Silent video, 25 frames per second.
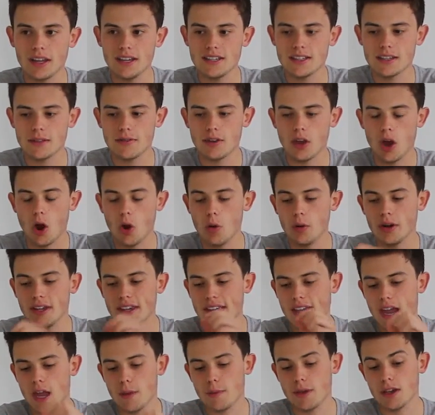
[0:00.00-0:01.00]
He said the
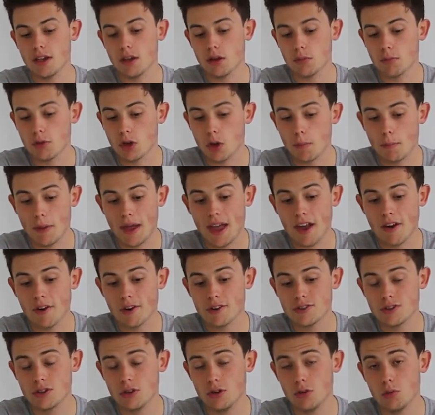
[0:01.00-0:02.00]
only game he can
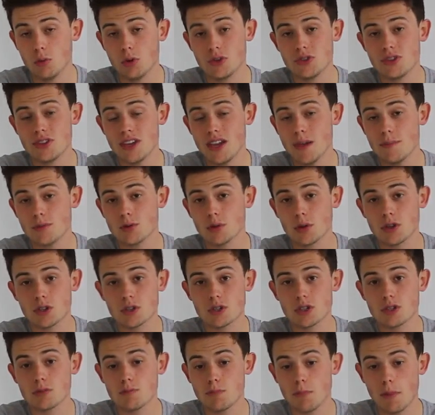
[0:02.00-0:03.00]
compare it to was the
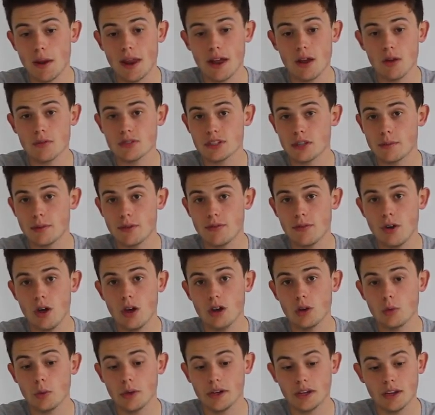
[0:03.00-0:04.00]
Ipswich playoff
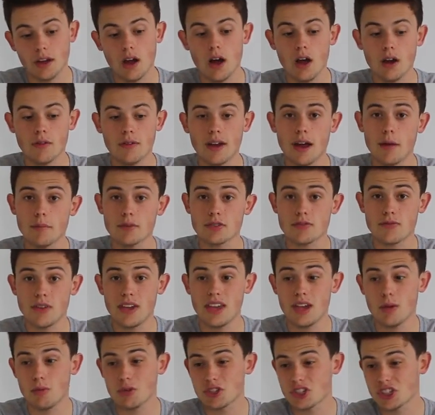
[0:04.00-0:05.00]
semi-final in a carnival
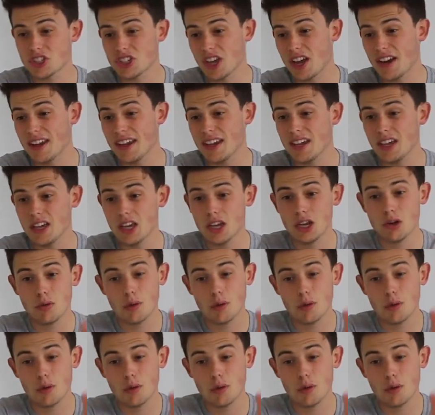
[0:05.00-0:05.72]
atmosphere. It was sunny,